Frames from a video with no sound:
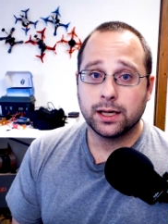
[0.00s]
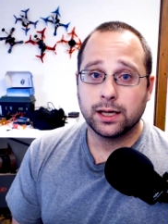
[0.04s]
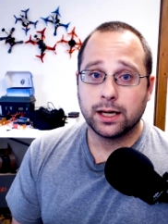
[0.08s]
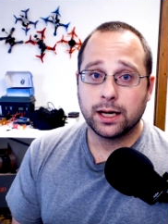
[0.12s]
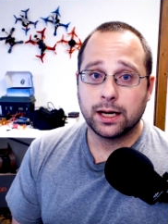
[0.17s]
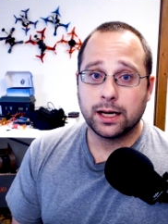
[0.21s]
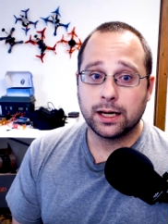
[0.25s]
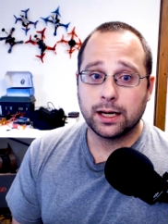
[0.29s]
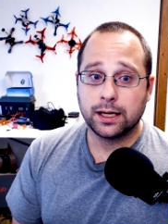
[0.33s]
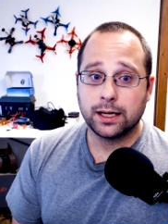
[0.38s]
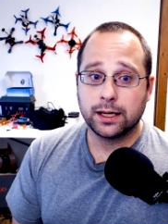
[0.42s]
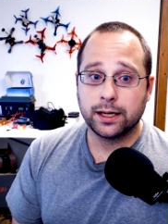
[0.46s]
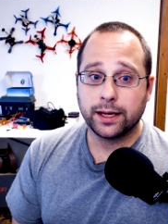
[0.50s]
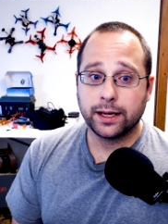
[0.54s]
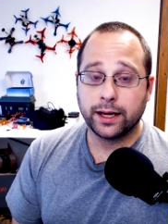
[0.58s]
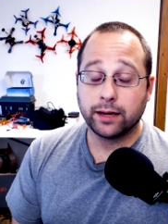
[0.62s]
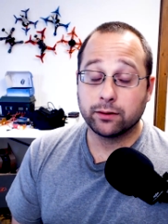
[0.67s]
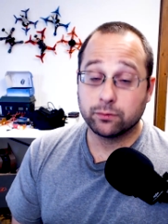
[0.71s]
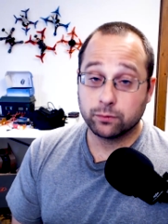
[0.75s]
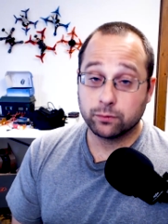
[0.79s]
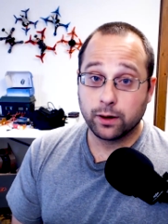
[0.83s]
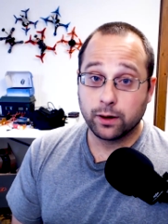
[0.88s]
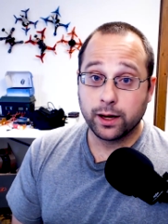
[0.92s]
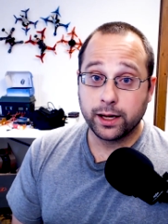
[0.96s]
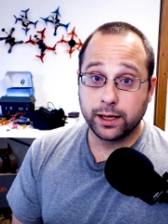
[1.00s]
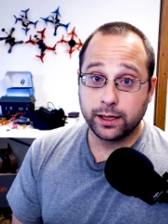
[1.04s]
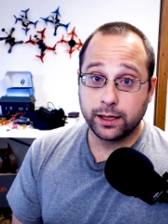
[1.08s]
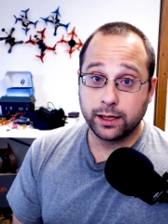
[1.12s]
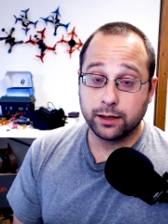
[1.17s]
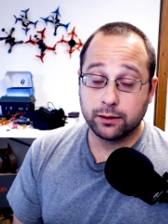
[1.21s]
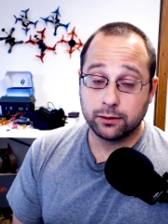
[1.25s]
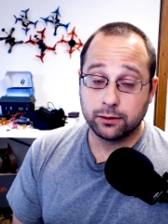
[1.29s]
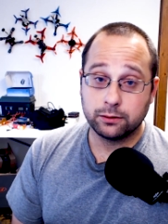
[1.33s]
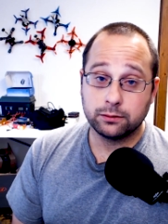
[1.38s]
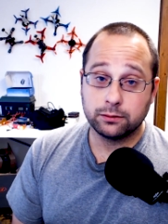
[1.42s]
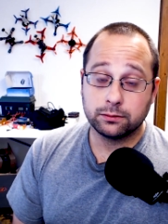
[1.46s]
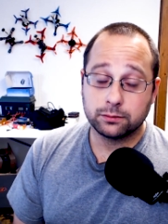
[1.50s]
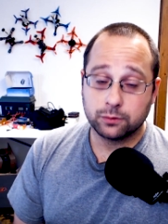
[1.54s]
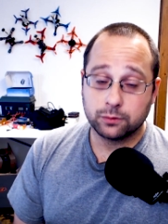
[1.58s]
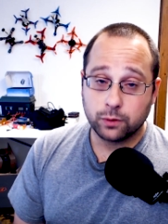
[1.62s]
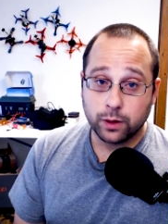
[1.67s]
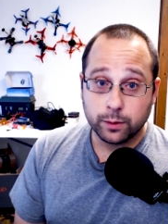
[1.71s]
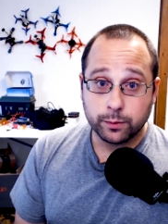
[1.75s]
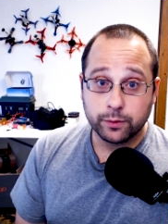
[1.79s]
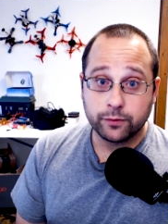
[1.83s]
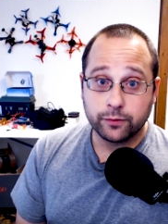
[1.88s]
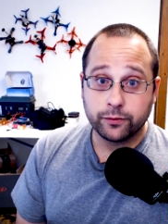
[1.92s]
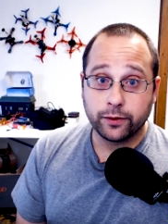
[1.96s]
Uh, and Ryan Harrell,
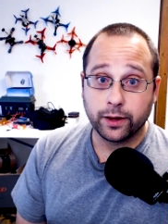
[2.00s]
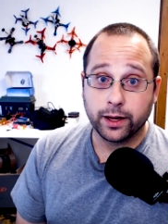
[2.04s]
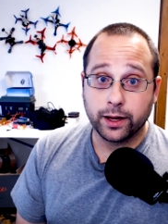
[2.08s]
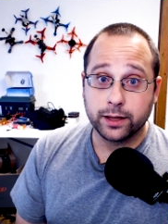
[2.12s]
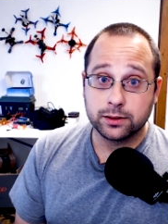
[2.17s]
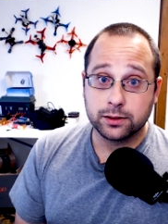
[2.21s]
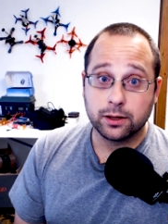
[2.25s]
Quad McFly,